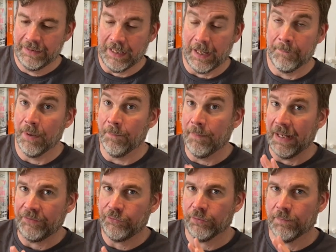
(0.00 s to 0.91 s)
But
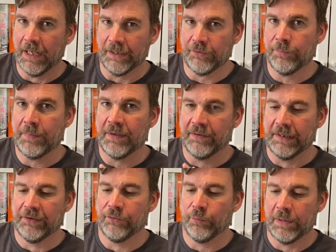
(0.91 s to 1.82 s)
based on my
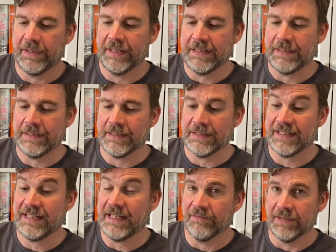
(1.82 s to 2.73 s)
experience with these
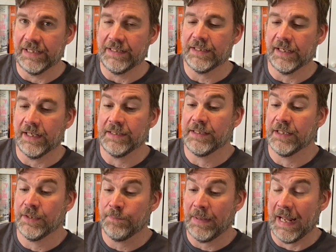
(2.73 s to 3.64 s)
series, I
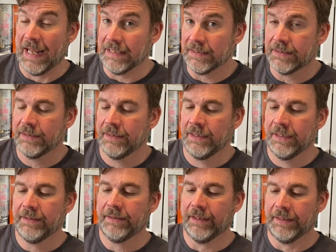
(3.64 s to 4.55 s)
suspect
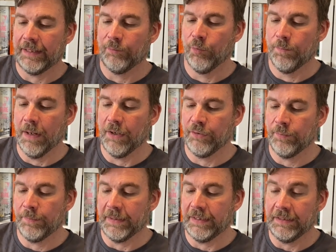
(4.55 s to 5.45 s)
that they will both
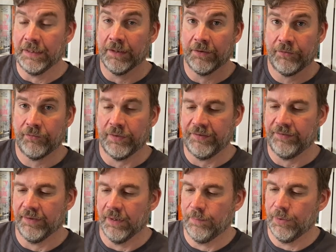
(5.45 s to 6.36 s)
be
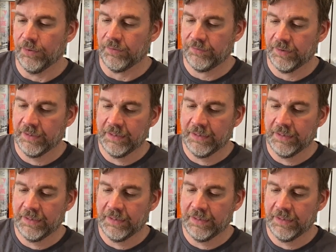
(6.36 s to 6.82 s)
3-star books.